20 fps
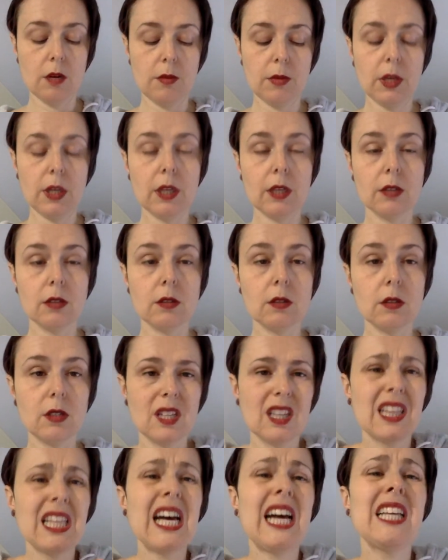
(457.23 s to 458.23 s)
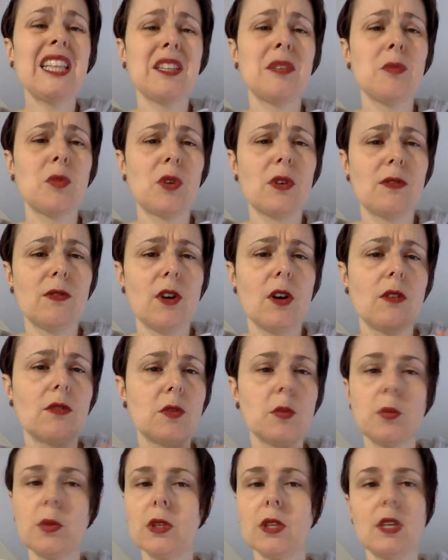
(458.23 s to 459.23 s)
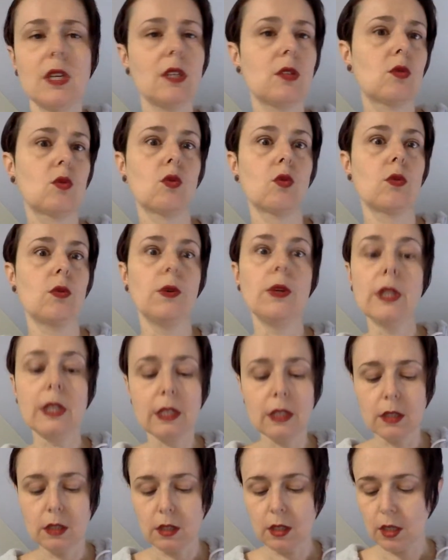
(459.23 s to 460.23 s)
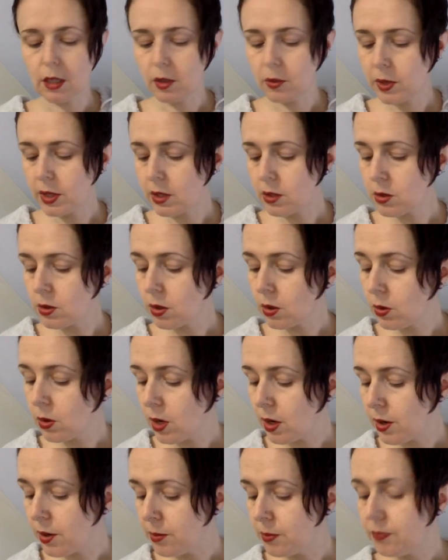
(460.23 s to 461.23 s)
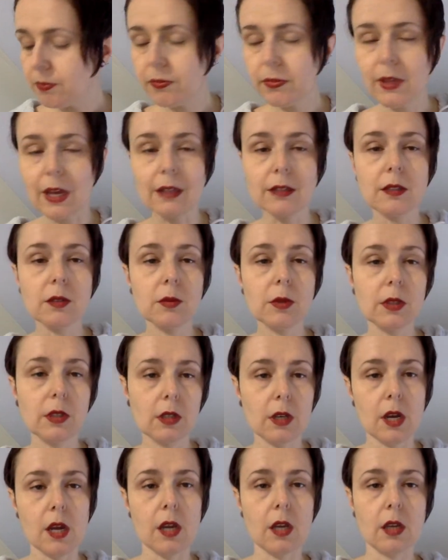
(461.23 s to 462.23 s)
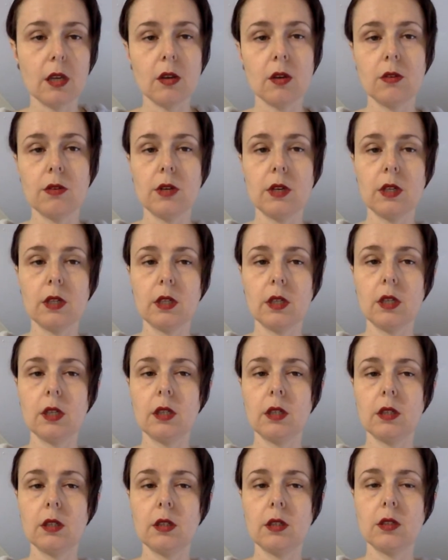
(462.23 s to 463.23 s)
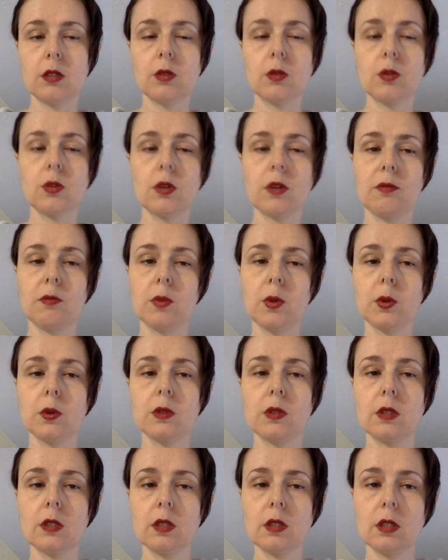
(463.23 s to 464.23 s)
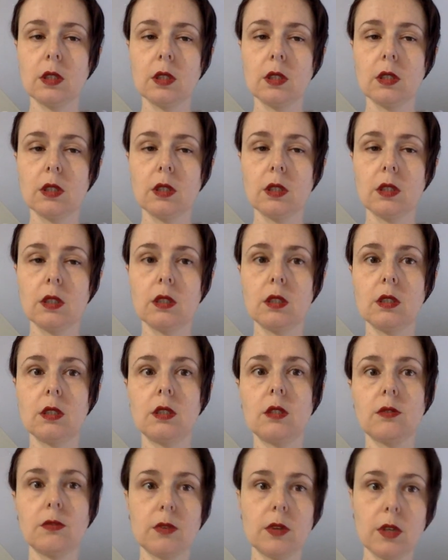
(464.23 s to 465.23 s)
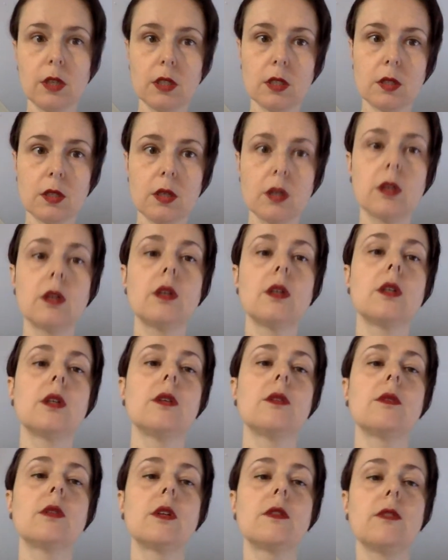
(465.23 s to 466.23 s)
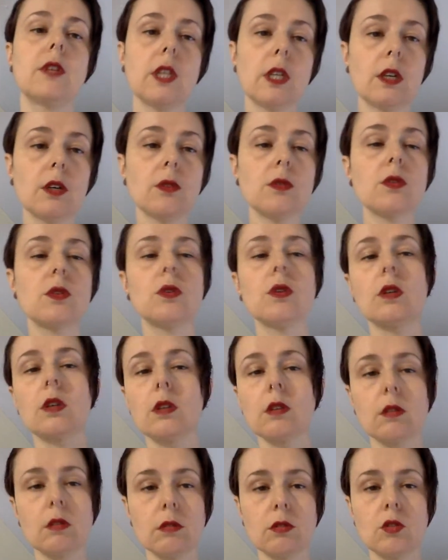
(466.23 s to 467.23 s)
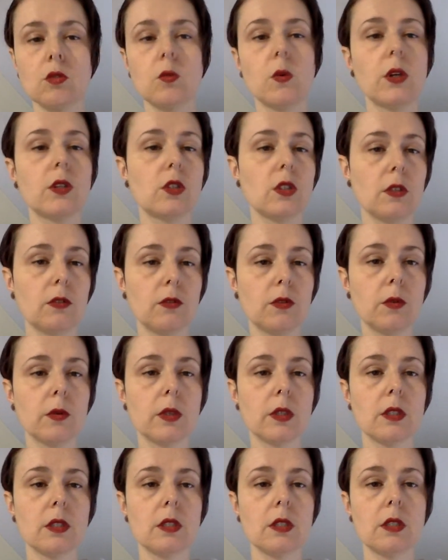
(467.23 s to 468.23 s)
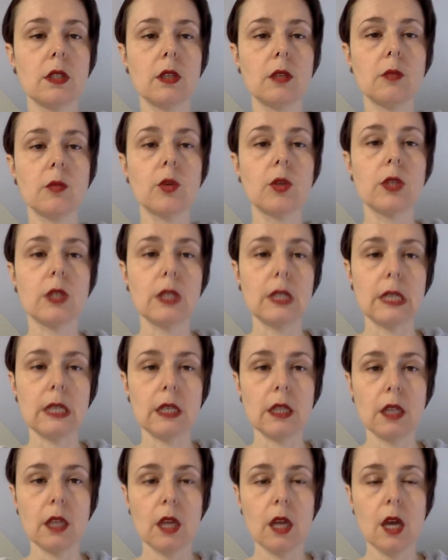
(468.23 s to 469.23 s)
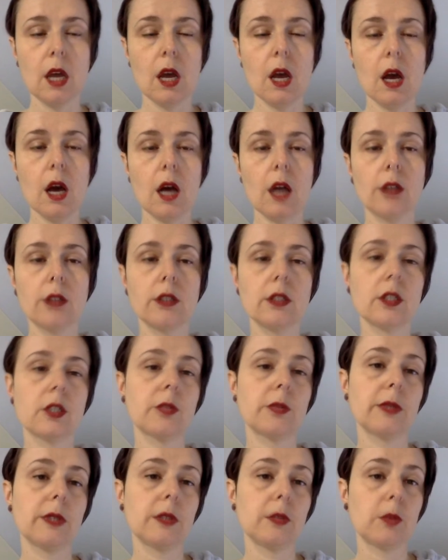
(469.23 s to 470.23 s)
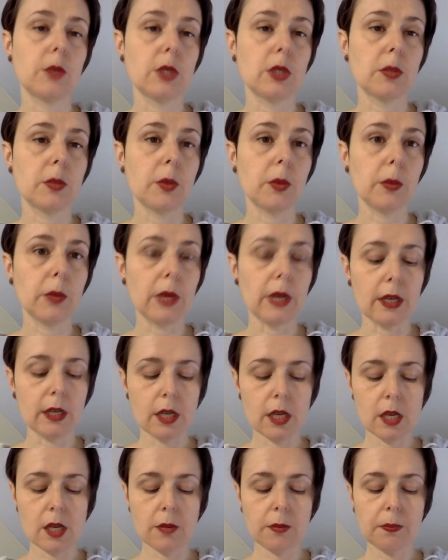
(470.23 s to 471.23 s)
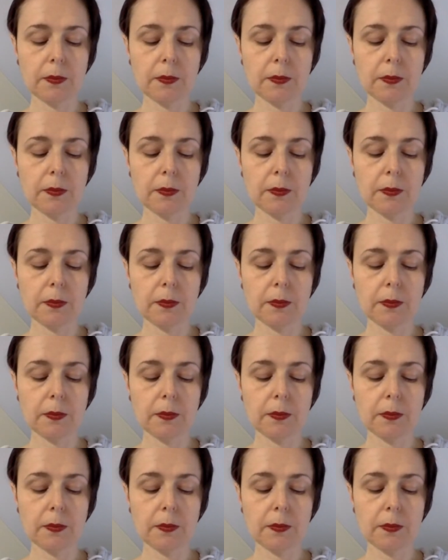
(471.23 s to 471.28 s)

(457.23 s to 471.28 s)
It is slightly more involved, but it's really easy anyway. So that's the one that I already told you I've posted in a different video, so you can just watch it if you want to see it in more detail. I'll just explain the principle behind it.